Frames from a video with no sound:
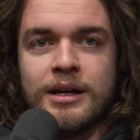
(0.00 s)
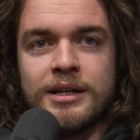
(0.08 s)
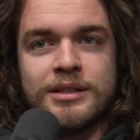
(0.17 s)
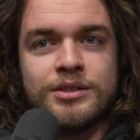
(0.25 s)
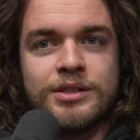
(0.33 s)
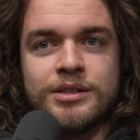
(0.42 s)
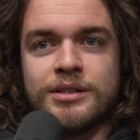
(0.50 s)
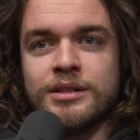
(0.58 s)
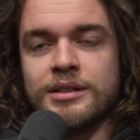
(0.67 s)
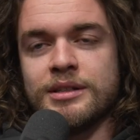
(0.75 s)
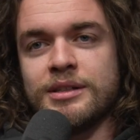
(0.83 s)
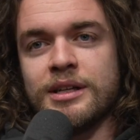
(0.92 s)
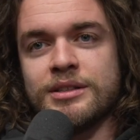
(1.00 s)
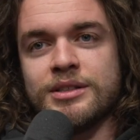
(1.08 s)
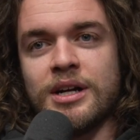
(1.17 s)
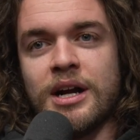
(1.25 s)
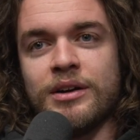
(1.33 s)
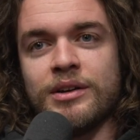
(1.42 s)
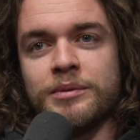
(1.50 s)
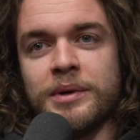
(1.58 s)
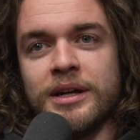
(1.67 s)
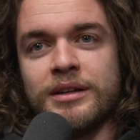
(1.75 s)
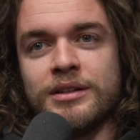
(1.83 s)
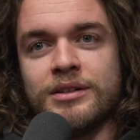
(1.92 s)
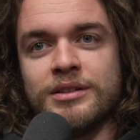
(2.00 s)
it gets tiring, man.